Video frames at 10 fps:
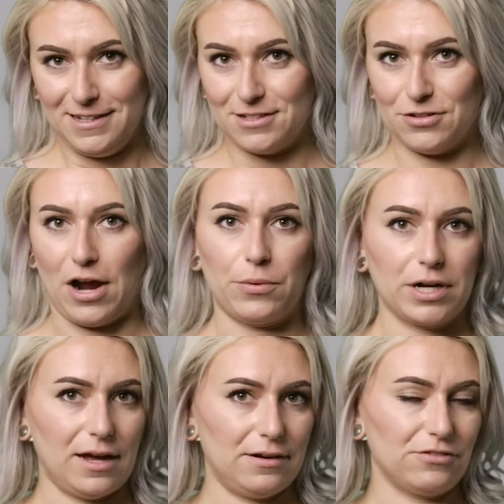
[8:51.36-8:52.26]
So now we're
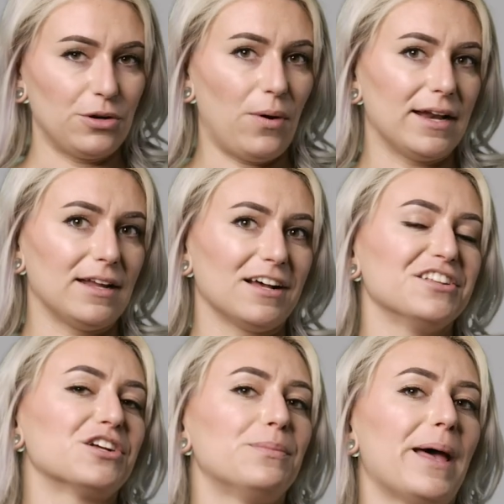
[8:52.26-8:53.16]
kind of rewinding a
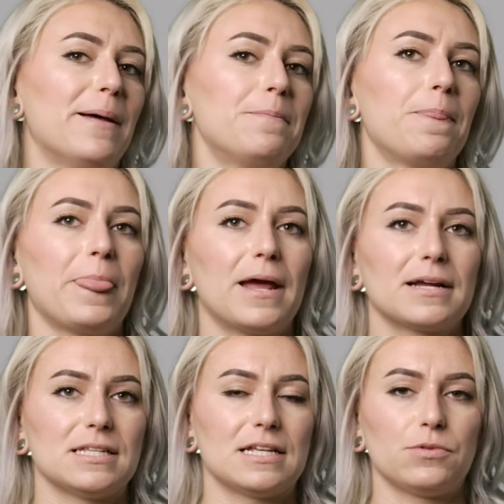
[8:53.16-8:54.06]
little bit,
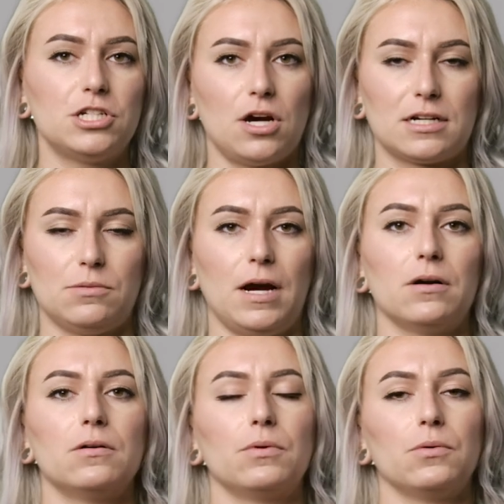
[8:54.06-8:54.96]
because as we talked
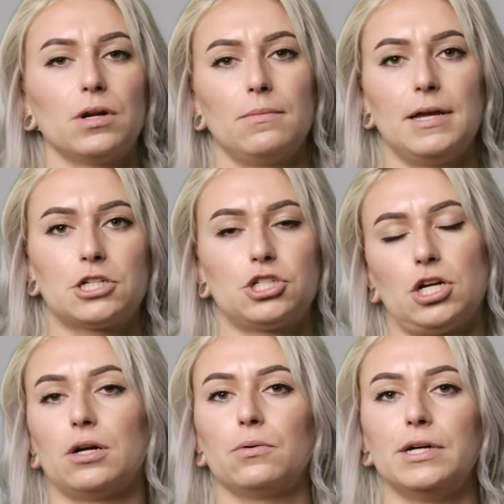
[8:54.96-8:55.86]
about, we want to make
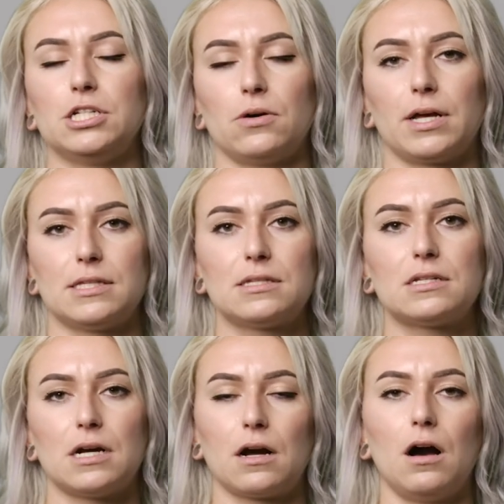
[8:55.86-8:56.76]
sure we don't get
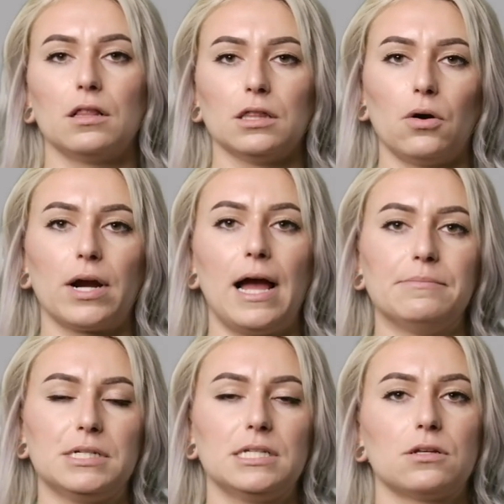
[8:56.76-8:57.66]
stuck on lower
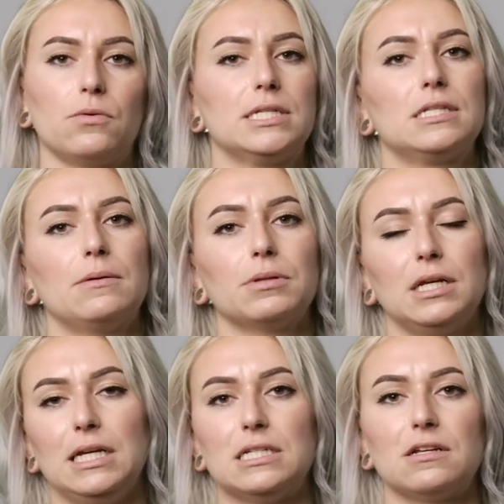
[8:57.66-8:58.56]
empty. So we
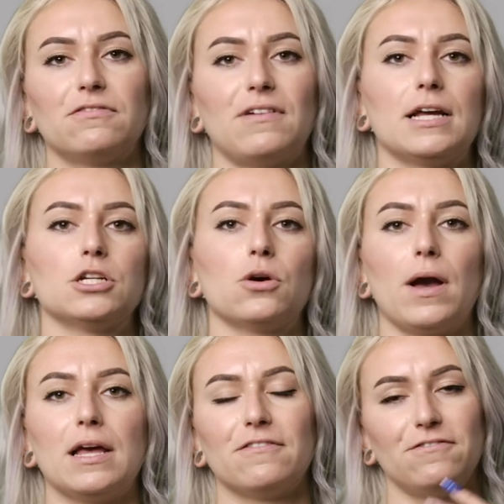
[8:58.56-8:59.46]
simply need to find a
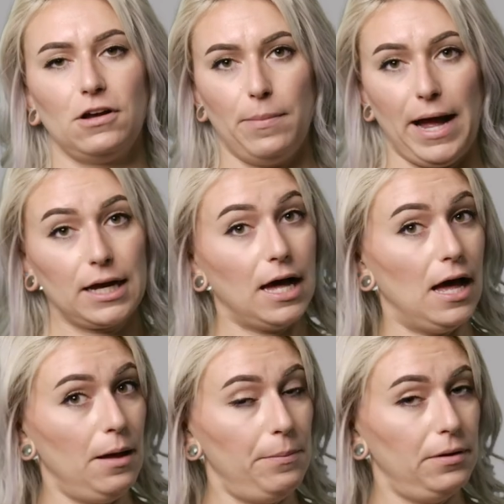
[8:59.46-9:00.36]
way to fill back
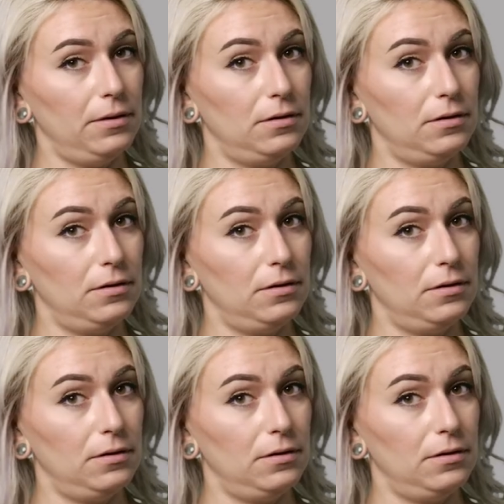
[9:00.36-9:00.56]
up.